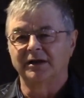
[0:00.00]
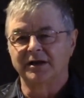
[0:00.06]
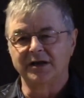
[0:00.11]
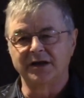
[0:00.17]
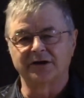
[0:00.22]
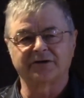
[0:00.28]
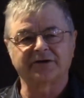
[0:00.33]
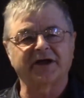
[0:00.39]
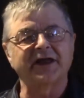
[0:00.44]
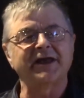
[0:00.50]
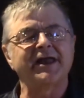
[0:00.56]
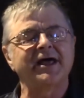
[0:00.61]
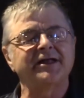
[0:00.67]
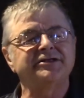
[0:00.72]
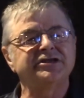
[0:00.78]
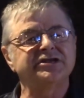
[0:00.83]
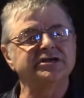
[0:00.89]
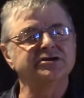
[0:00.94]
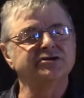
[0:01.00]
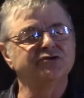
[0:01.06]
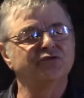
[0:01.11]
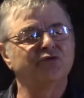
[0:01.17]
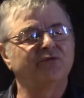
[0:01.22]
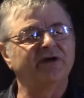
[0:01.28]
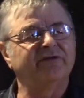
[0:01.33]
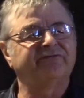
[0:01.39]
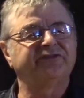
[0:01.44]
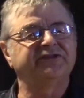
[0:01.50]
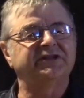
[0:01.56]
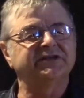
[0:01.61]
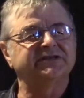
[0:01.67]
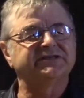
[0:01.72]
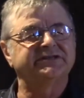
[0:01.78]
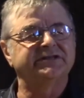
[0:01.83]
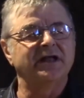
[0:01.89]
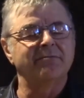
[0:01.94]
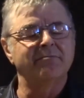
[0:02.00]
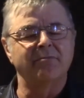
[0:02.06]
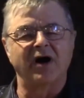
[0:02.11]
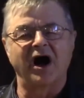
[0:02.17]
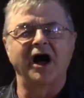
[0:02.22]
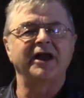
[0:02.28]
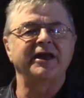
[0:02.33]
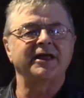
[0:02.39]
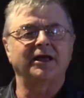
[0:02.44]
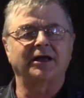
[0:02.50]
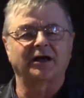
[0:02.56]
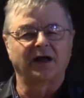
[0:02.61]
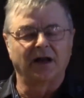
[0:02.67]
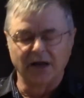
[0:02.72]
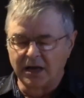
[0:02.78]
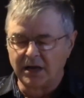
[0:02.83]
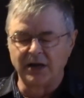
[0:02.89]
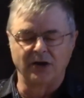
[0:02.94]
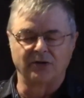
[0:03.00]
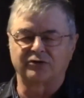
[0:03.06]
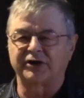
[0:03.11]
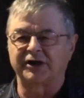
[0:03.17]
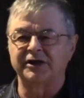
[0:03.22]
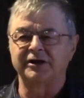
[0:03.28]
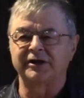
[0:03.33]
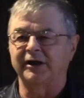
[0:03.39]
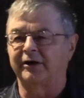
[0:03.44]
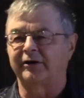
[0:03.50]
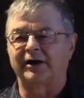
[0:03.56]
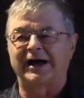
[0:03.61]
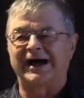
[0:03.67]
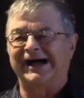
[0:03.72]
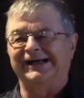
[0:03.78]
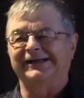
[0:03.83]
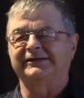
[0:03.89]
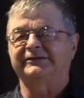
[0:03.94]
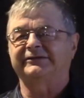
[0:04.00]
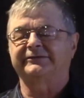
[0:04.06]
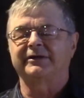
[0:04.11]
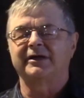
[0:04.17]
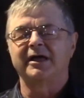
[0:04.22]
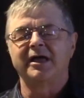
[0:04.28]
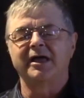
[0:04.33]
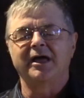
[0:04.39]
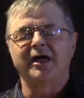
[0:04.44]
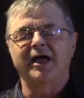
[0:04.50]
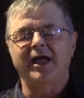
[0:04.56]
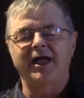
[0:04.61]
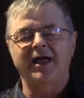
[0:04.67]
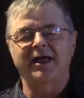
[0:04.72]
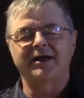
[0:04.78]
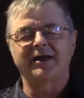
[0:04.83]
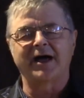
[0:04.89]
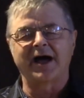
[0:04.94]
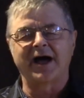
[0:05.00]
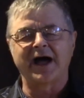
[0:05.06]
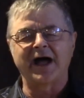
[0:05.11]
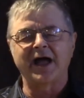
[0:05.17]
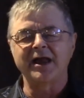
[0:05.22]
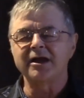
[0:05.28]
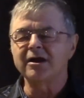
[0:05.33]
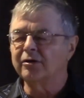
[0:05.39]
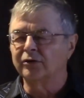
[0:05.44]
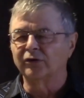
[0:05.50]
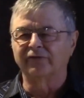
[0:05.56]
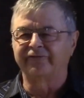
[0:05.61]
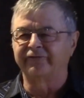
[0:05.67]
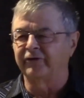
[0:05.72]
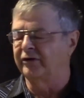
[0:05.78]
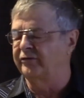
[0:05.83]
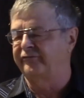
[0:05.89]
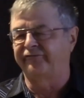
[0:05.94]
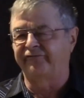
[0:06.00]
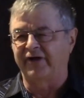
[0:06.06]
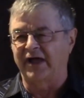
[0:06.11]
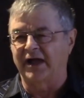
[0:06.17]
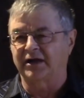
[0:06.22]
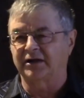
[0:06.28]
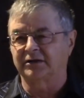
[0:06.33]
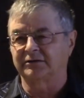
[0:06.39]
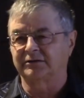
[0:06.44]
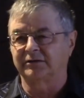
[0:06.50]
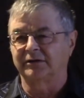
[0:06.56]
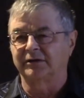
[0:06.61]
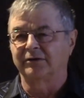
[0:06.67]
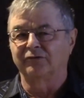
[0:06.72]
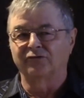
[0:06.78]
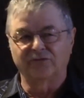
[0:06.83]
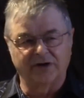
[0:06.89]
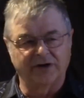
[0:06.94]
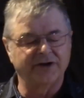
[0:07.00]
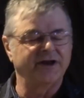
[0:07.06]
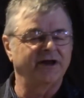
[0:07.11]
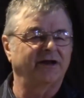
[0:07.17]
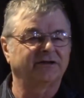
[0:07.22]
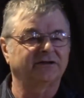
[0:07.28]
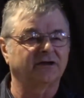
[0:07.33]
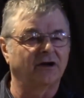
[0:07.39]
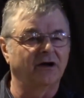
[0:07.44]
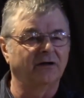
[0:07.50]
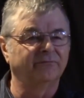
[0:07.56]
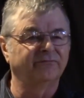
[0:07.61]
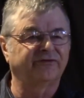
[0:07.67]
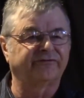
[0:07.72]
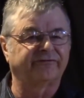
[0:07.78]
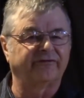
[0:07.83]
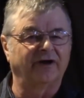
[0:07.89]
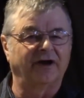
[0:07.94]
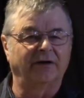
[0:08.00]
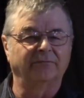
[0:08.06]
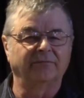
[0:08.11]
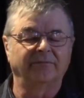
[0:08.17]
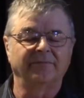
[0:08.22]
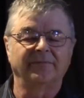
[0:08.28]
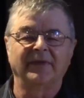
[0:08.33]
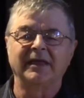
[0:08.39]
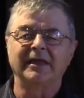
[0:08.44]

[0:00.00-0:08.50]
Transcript: looking at you with this demonic look in their eyes. And I know for a fact where that comes from,